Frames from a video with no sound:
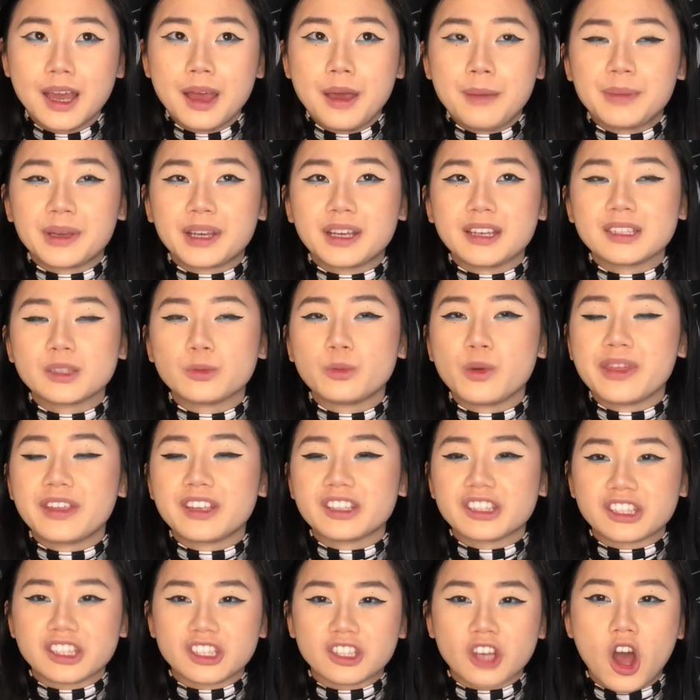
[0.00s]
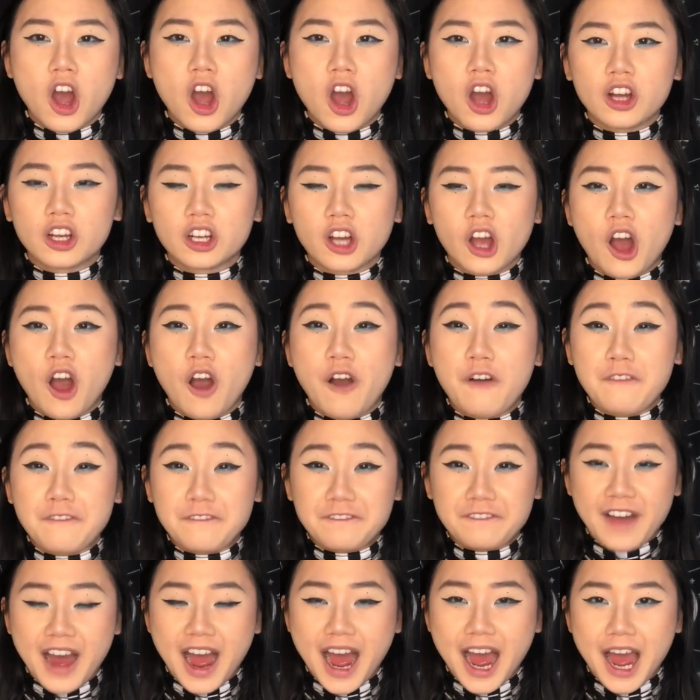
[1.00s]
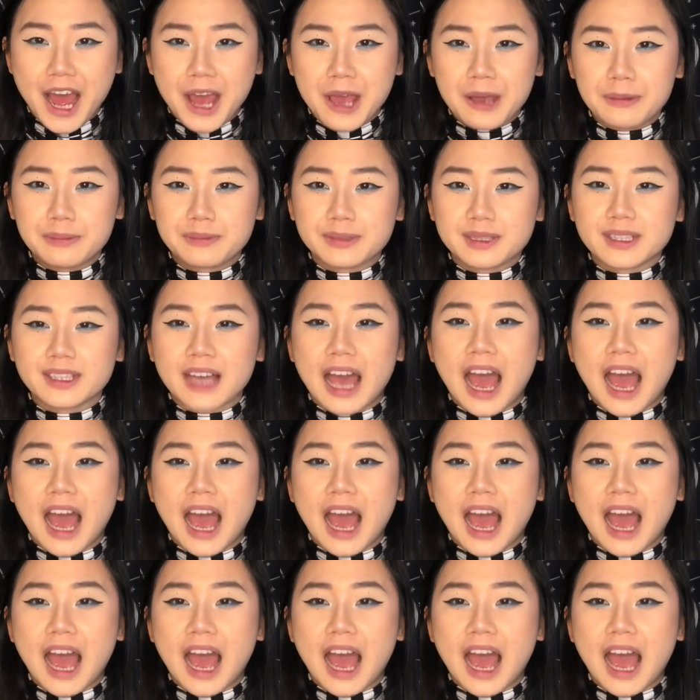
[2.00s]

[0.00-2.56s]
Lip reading: because with a song called Vibes,